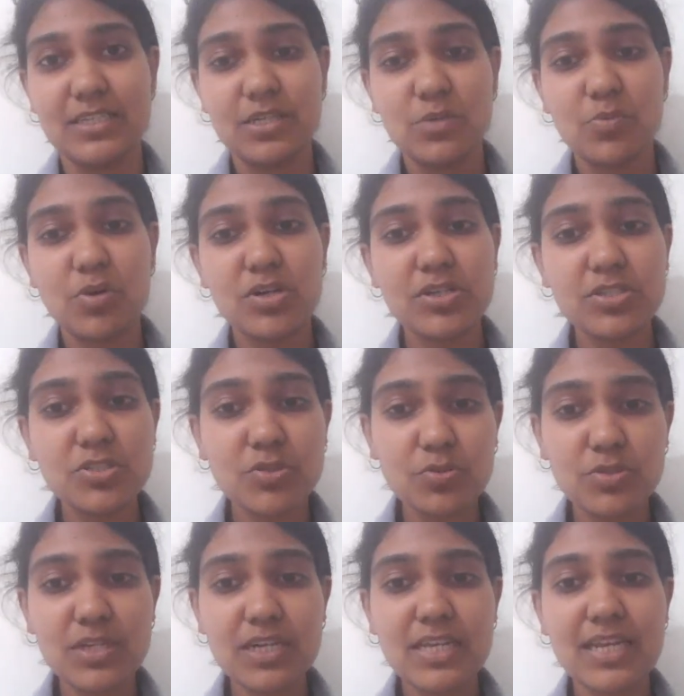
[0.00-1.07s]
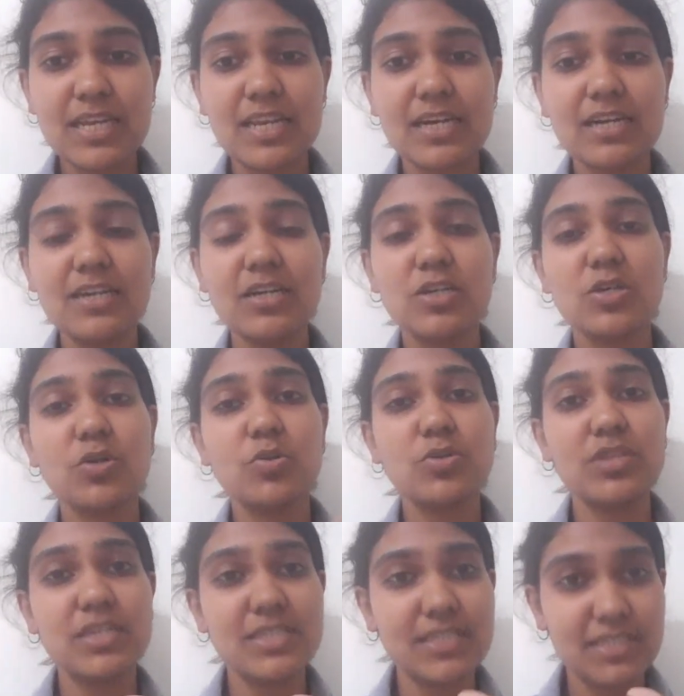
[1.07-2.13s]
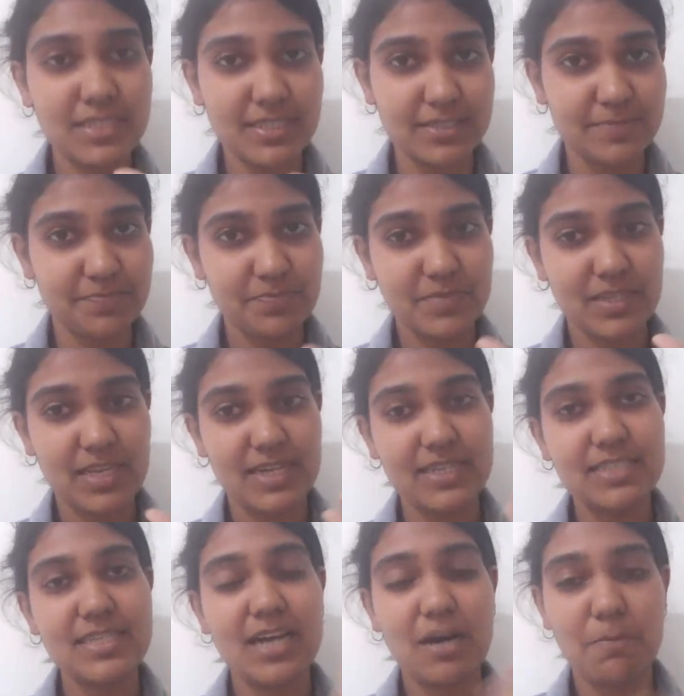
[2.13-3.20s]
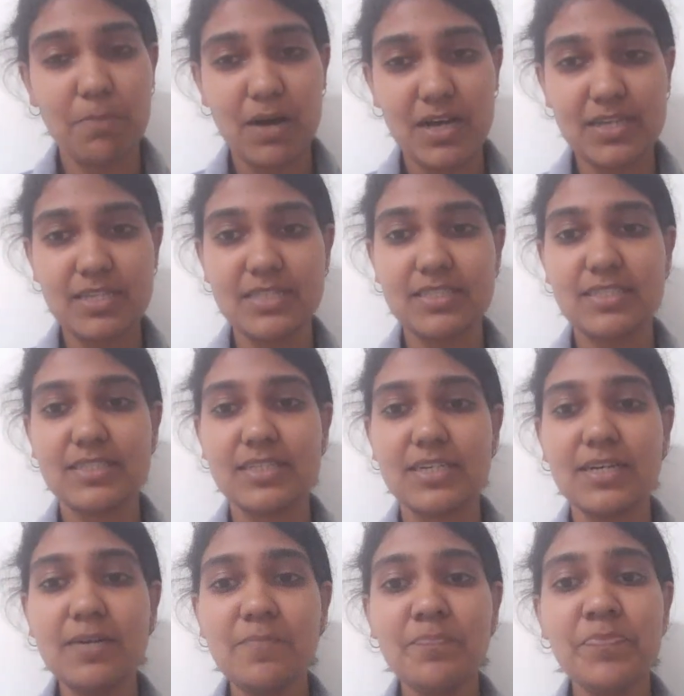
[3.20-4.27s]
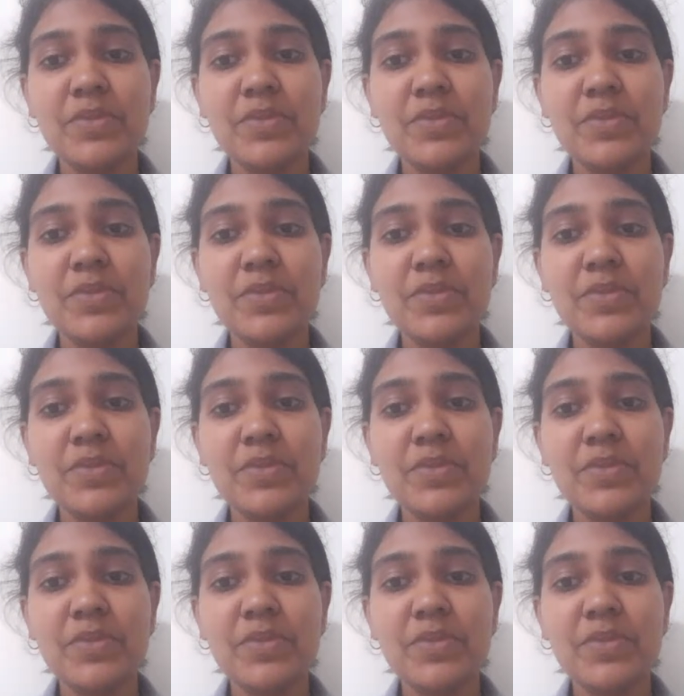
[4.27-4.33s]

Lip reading: What is gudakilaha? Gudasya, that is apanasya,